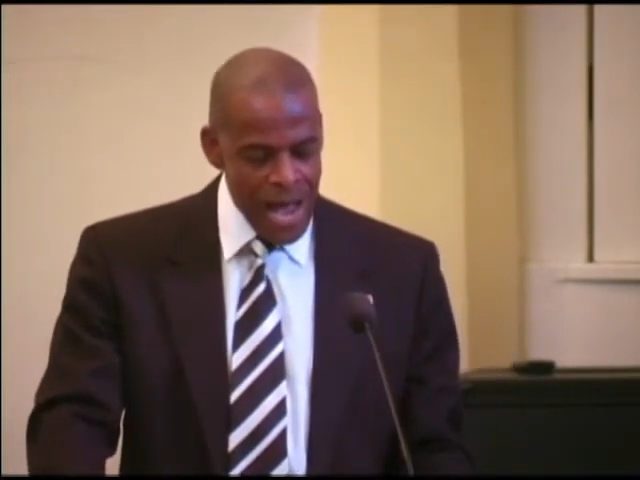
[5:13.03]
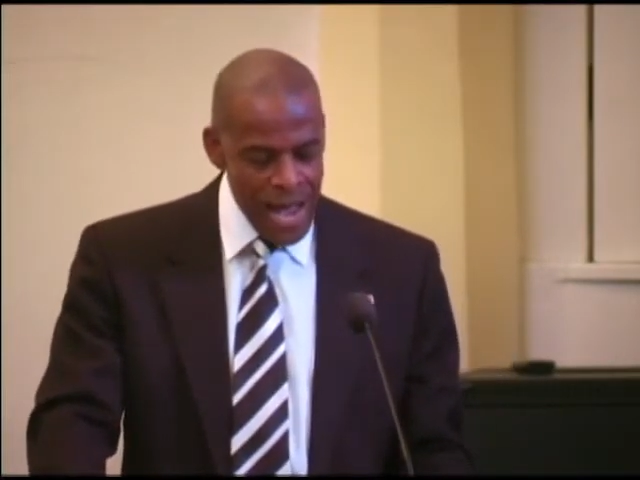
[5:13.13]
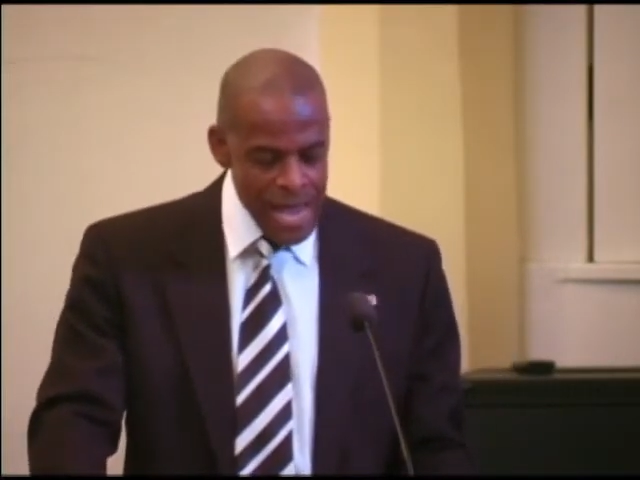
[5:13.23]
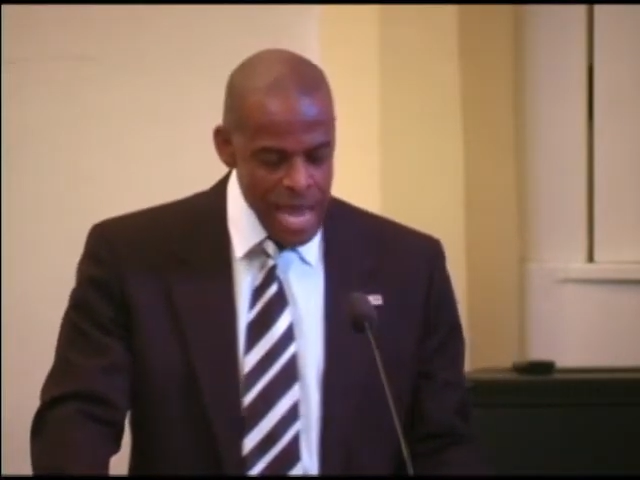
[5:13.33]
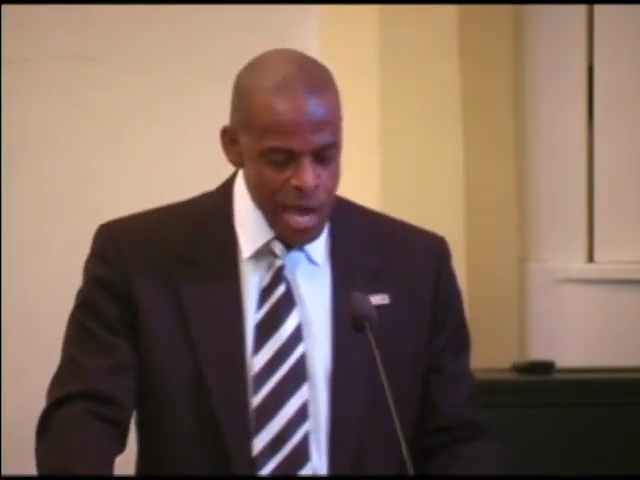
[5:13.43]

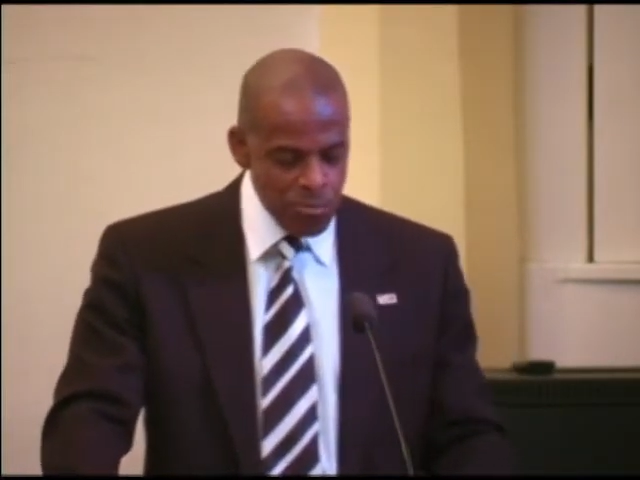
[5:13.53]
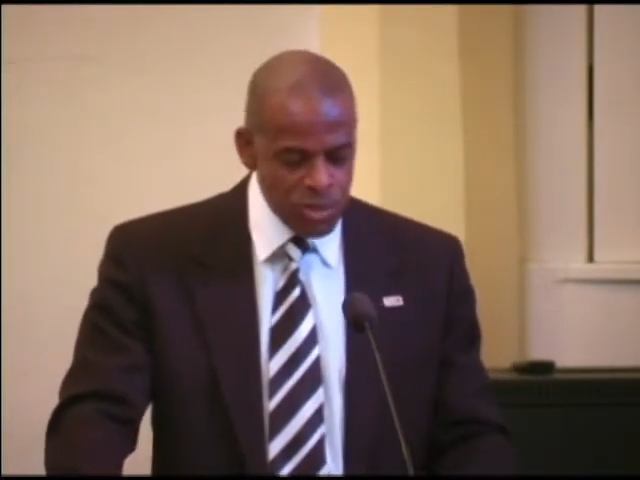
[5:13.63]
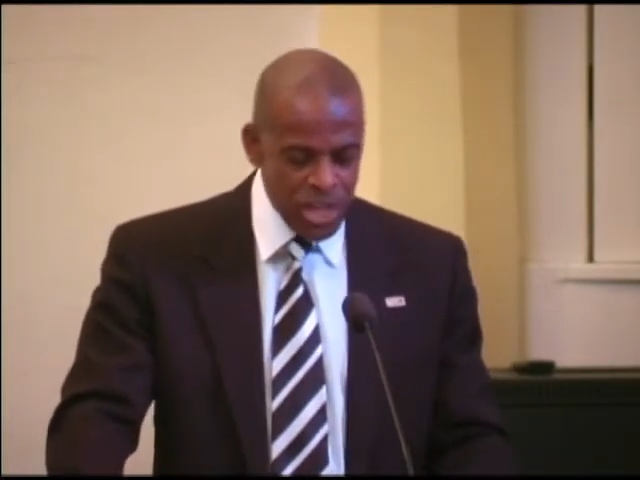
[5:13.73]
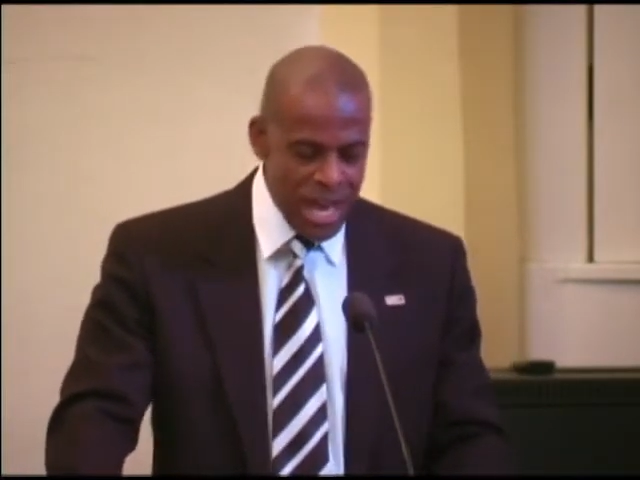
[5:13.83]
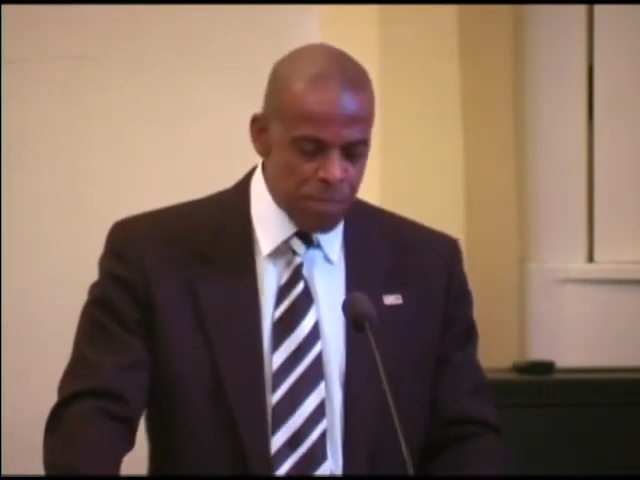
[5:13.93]
I
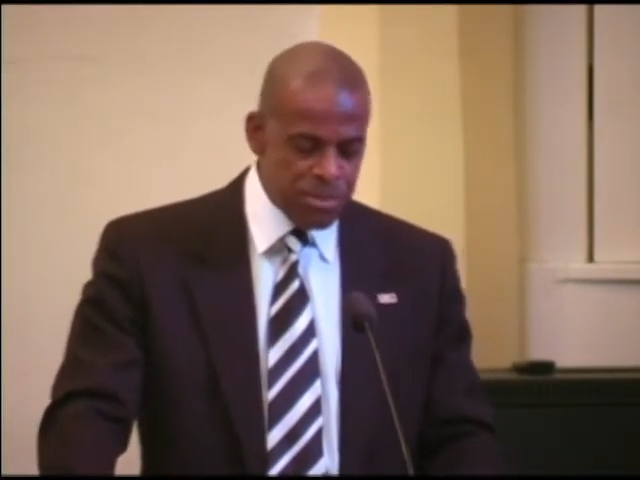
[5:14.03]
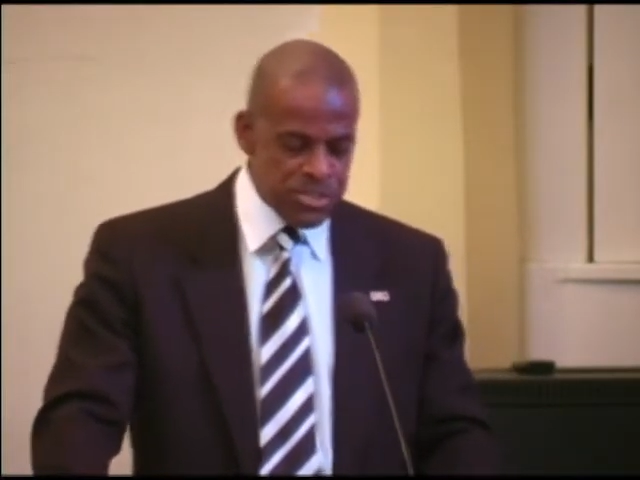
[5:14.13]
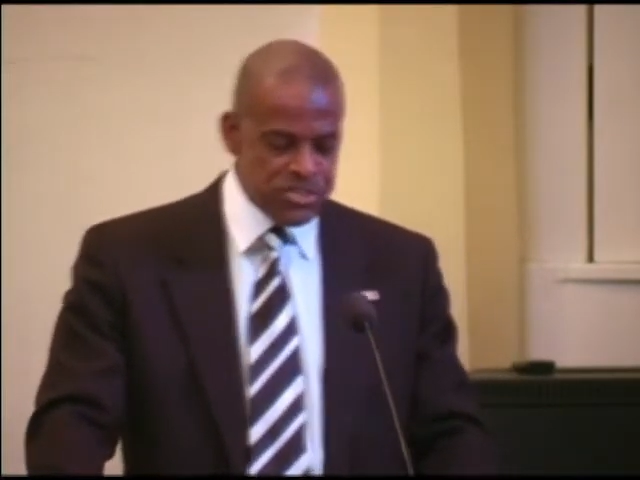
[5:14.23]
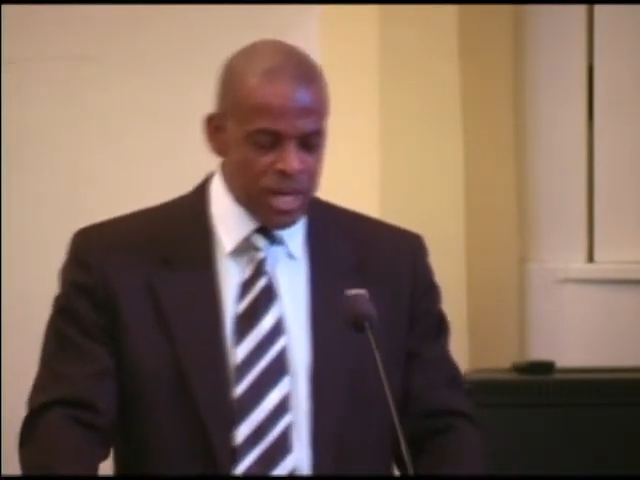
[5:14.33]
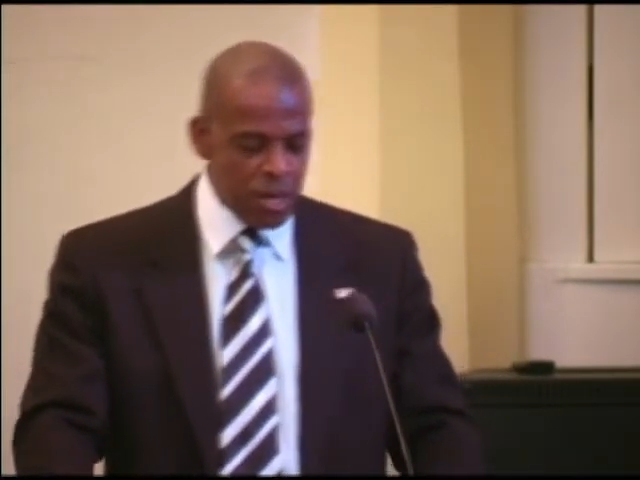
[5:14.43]
aim to help
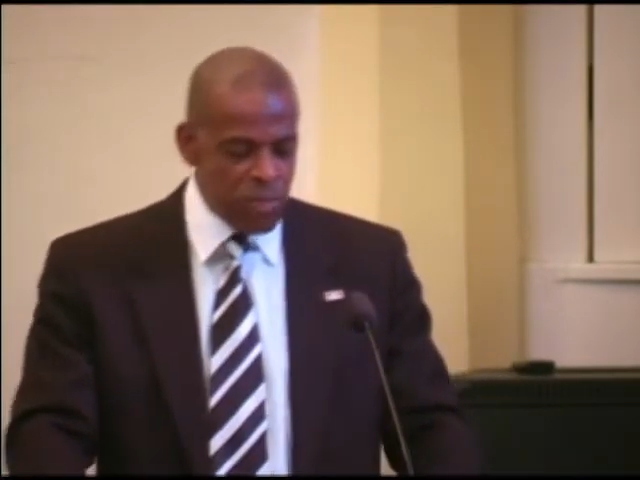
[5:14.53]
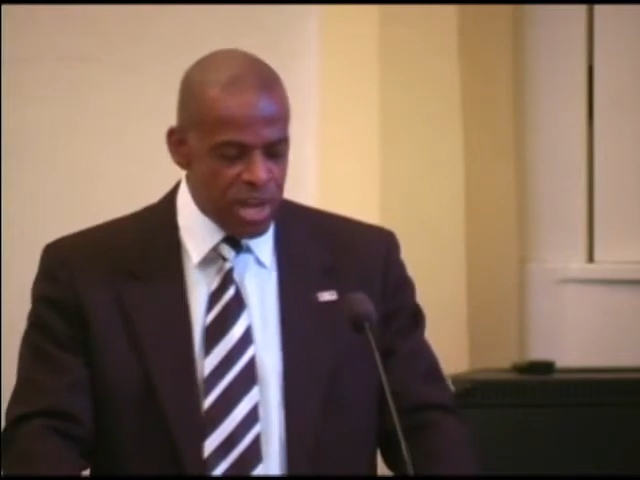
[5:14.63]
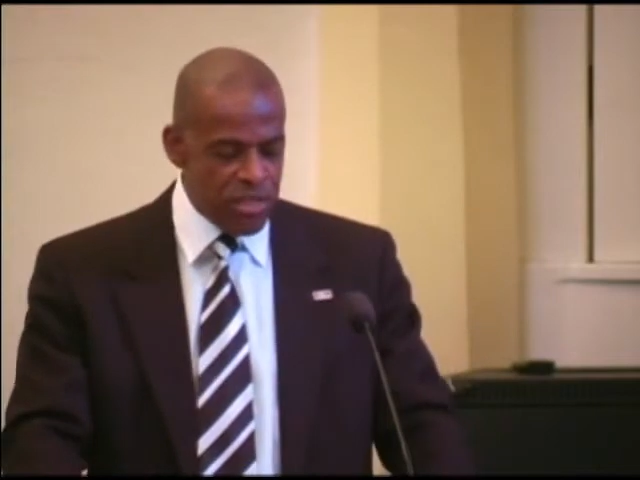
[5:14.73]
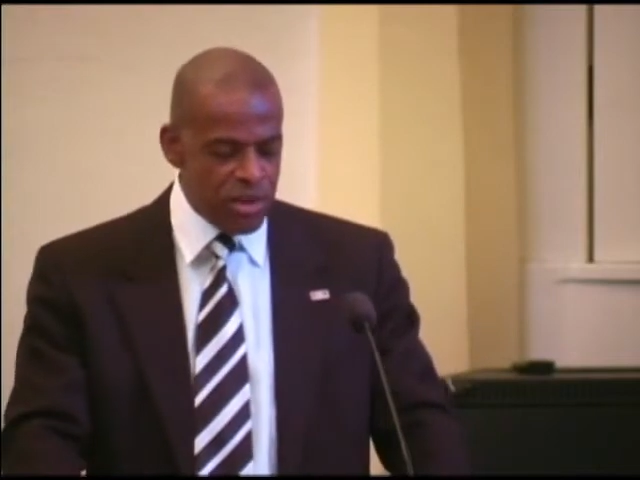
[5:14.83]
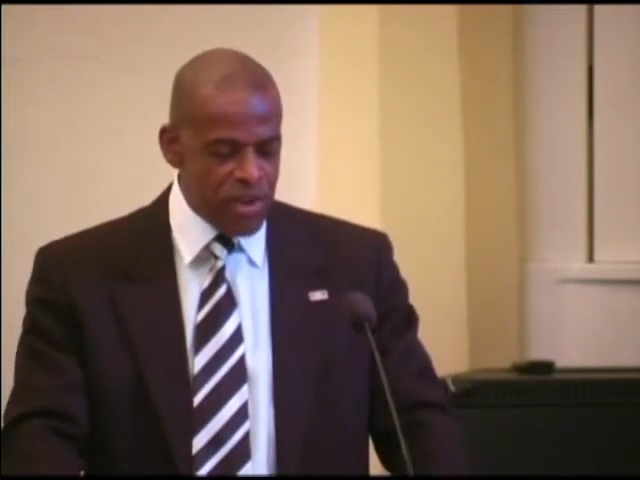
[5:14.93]
us celebrate